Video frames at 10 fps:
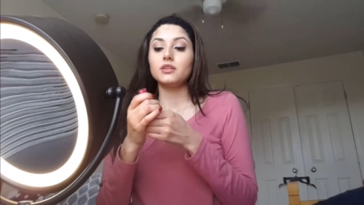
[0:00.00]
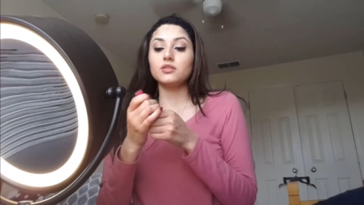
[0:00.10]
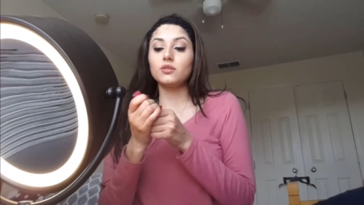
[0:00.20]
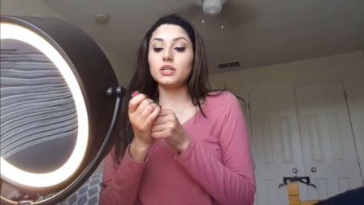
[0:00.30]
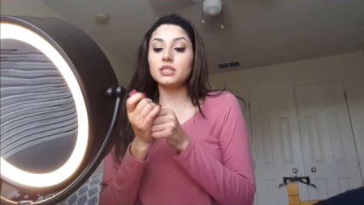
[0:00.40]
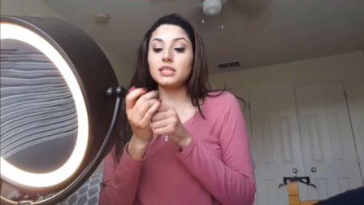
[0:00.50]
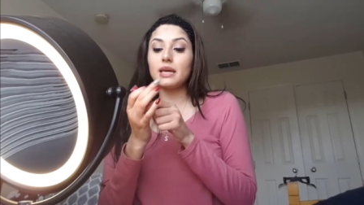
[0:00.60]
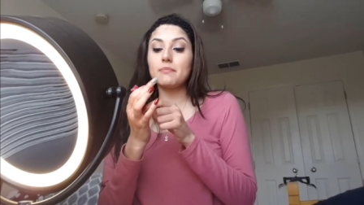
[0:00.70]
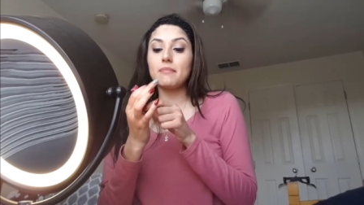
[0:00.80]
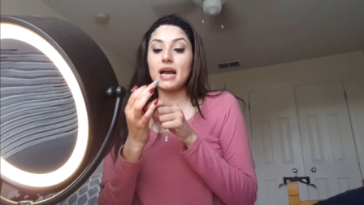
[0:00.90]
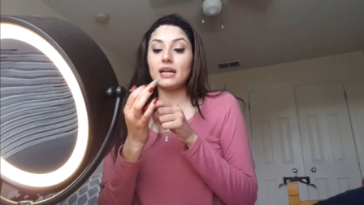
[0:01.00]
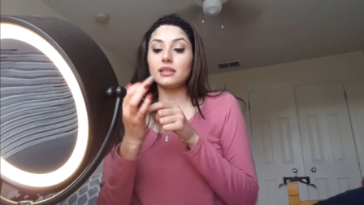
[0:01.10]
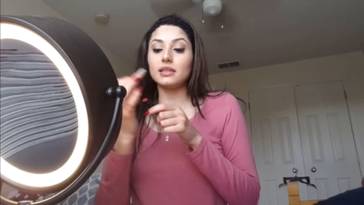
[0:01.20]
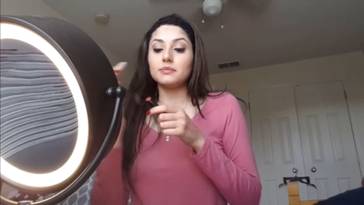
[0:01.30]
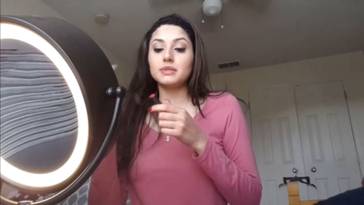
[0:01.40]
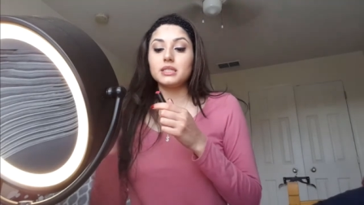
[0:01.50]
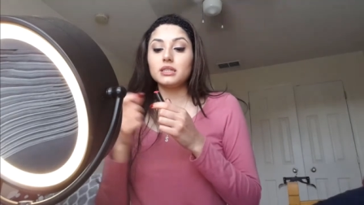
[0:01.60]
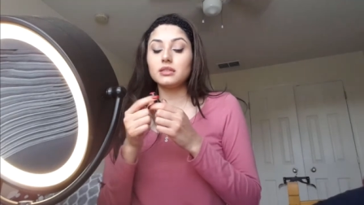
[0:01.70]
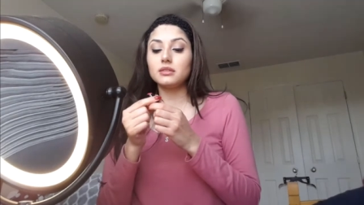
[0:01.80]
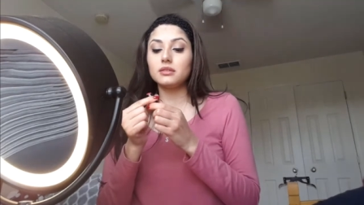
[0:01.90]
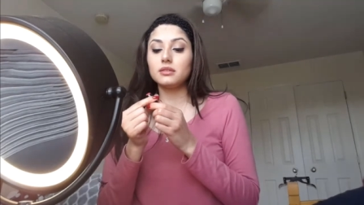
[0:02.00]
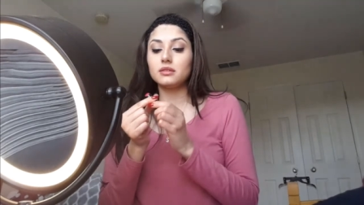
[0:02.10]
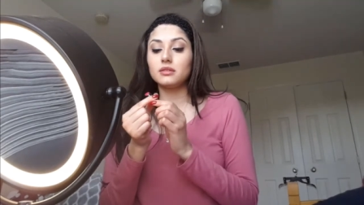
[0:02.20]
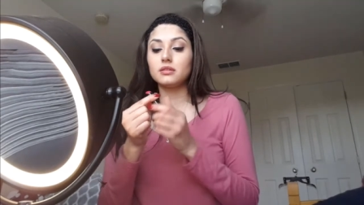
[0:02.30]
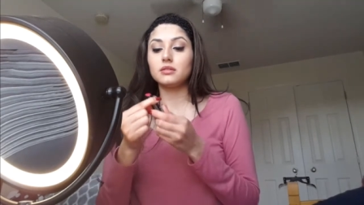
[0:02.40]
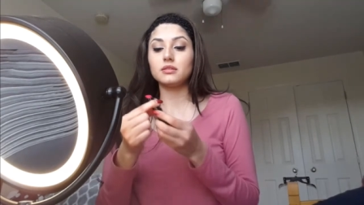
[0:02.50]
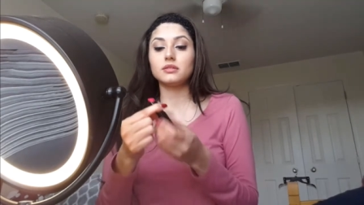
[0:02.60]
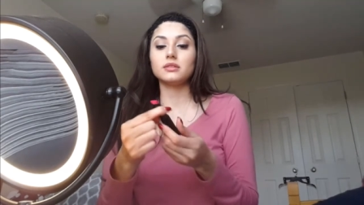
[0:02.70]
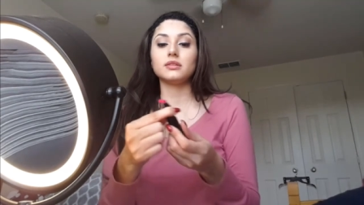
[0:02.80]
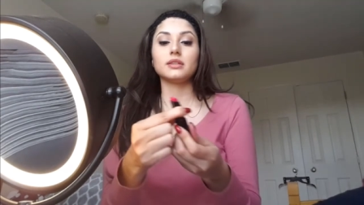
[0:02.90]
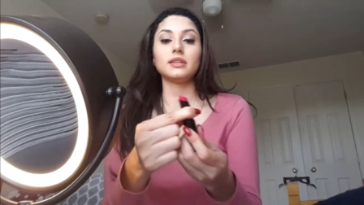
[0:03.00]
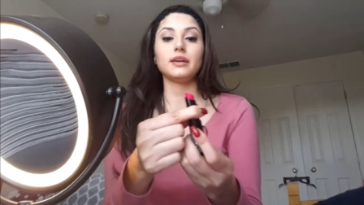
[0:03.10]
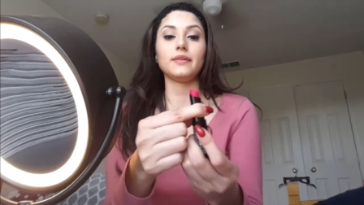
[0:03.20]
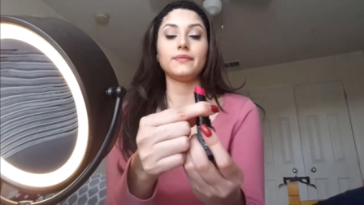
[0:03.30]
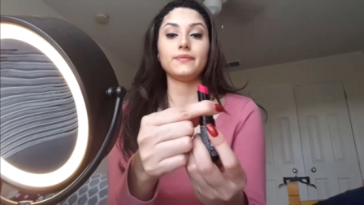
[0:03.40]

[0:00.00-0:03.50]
So it is a matte lipstick. So look at that.